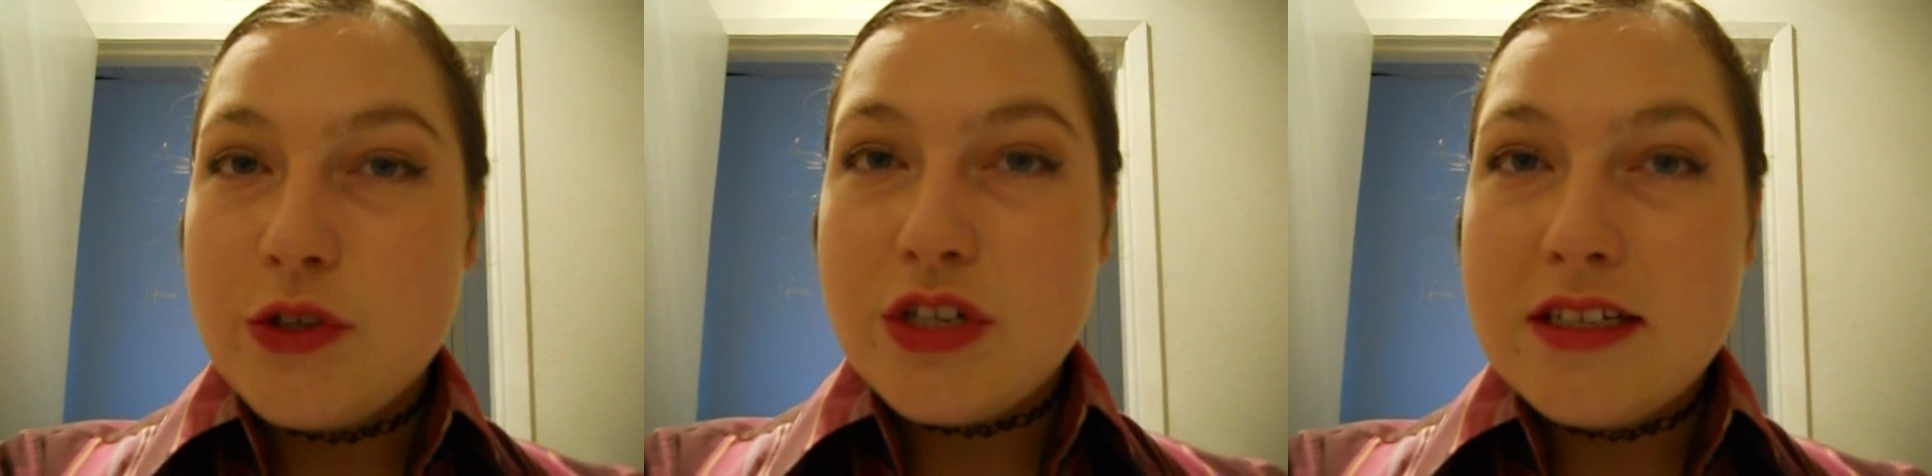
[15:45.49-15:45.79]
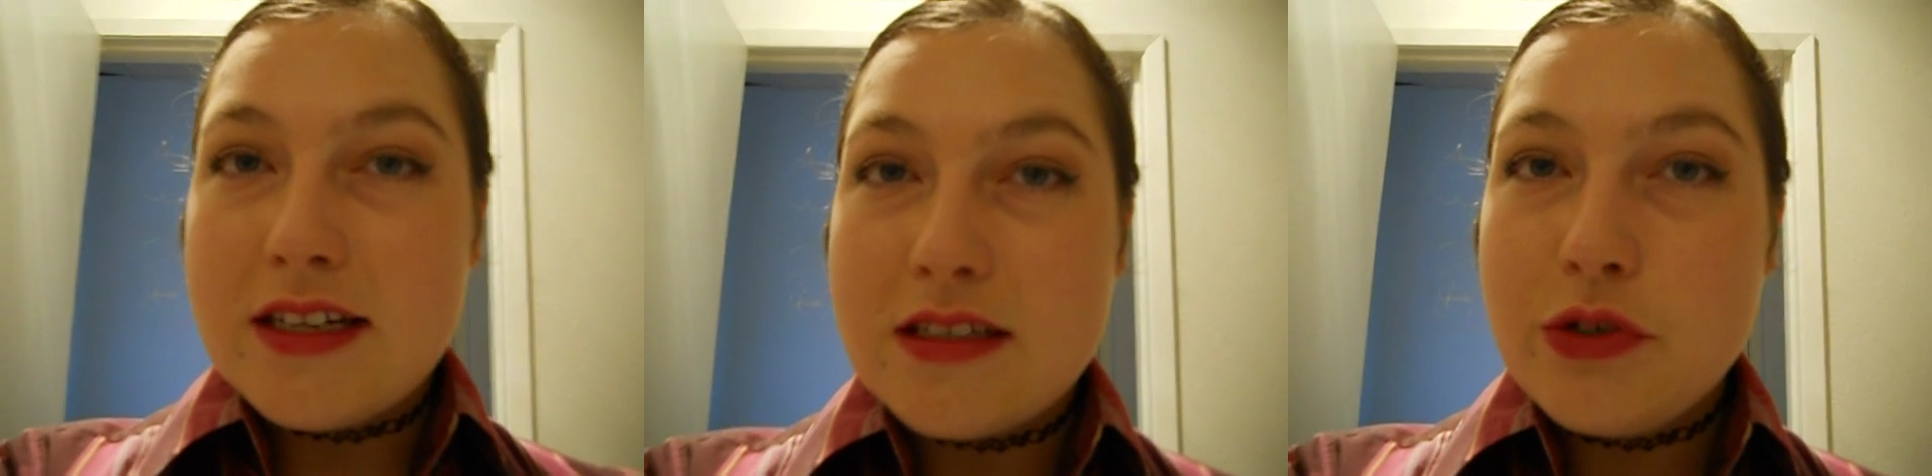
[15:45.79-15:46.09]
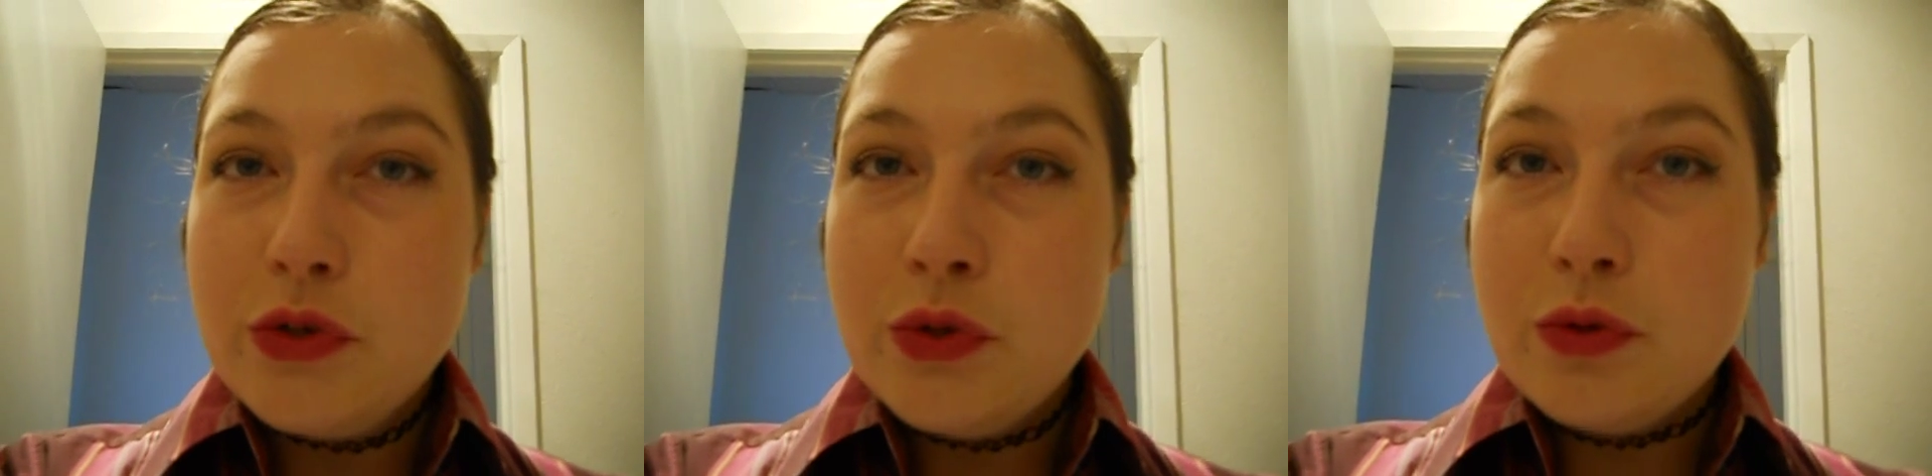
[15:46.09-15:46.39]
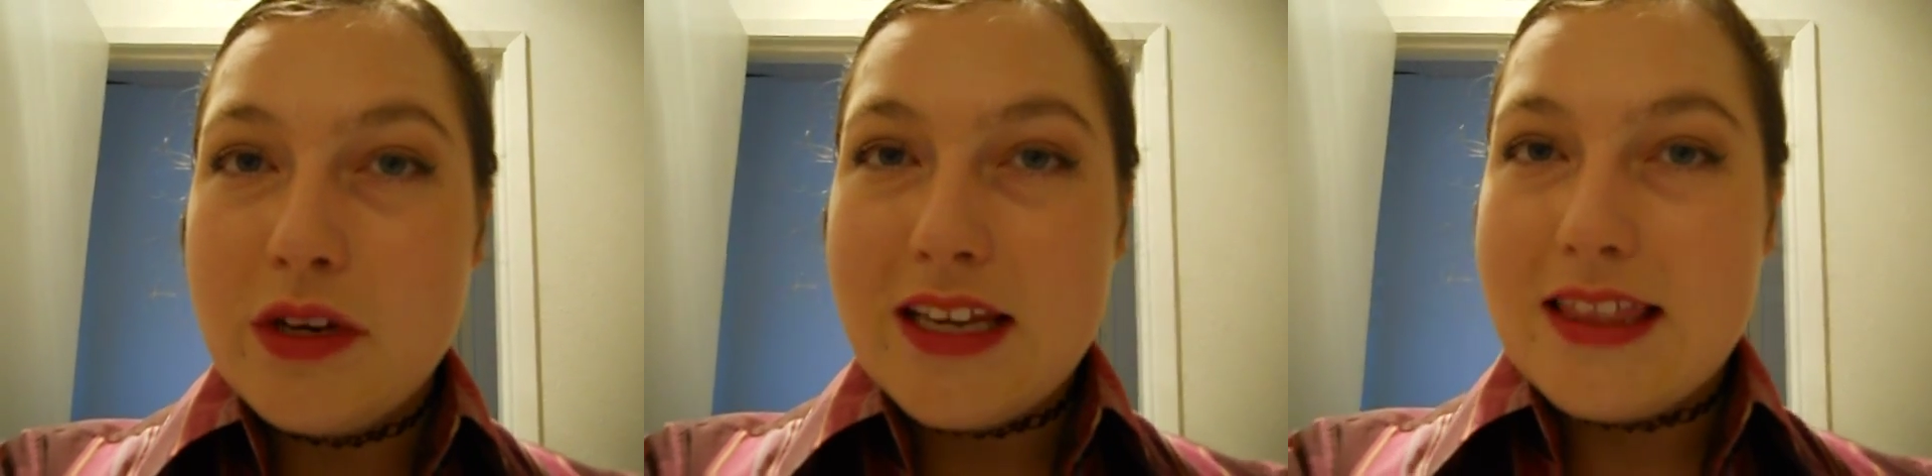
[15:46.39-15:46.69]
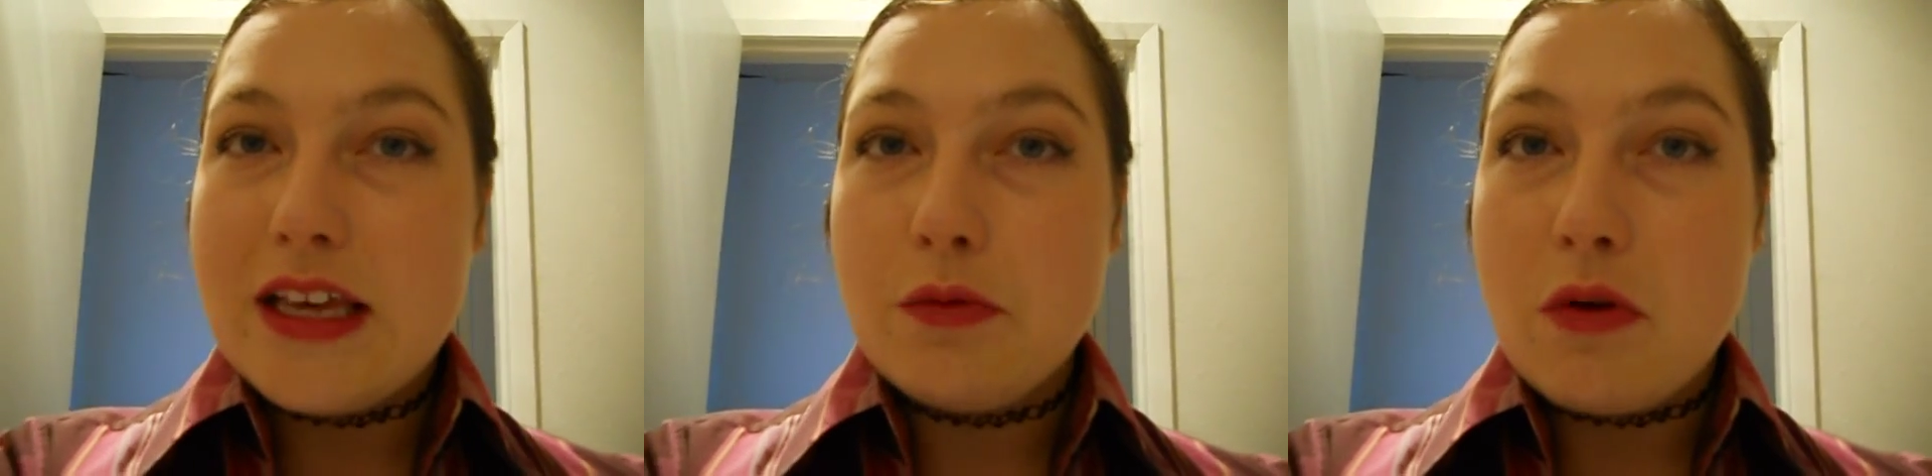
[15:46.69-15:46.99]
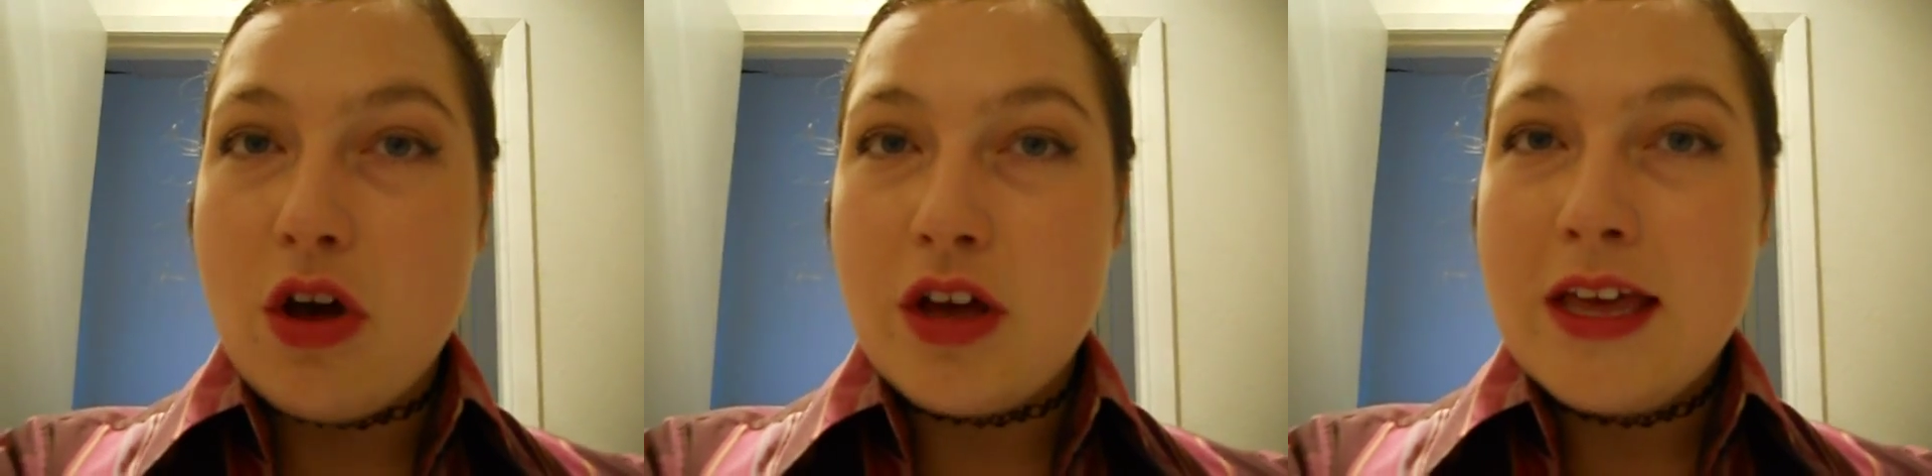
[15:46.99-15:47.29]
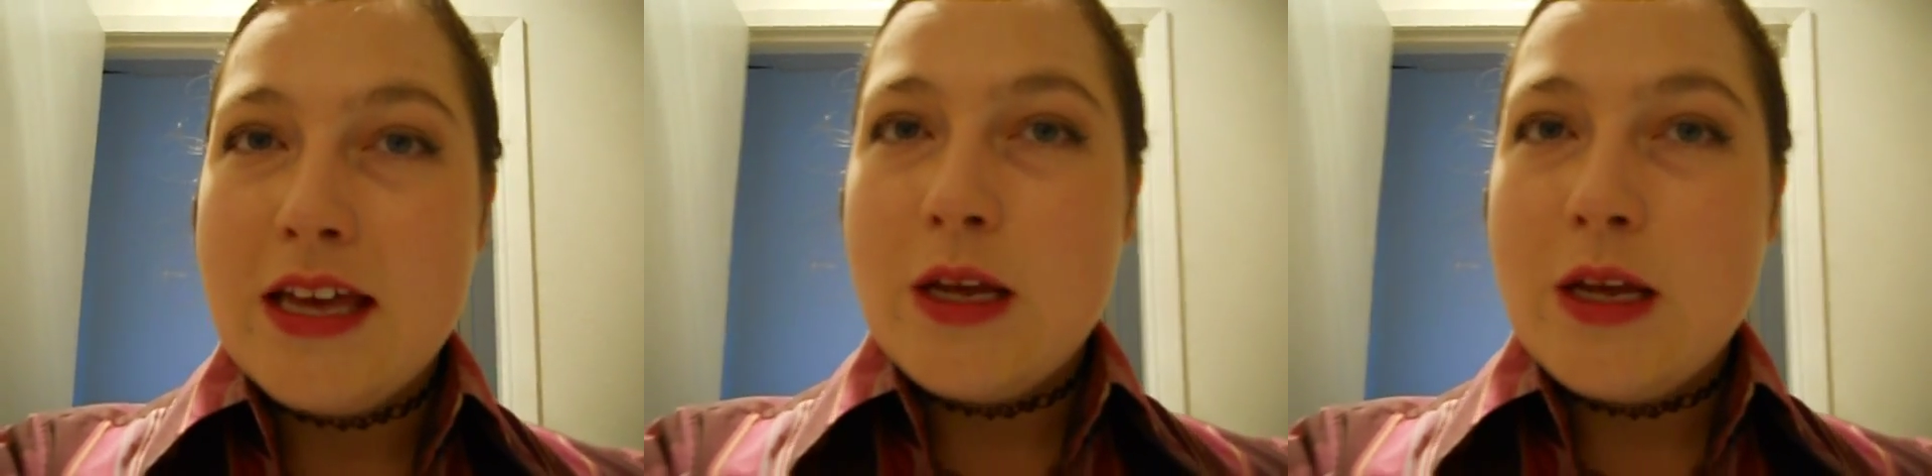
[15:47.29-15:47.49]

She doesn't do anything wrong.